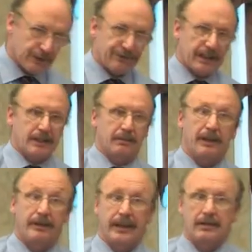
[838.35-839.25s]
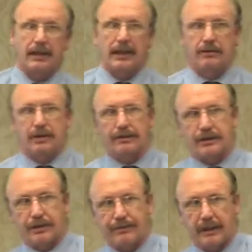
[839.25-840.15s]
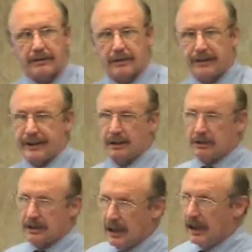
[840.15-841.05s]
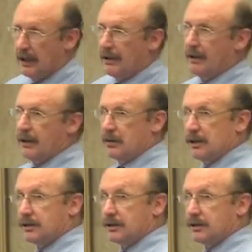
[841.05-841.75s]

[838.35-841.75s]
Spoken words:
of the more interesting facts about the National Health Service I found the other day was that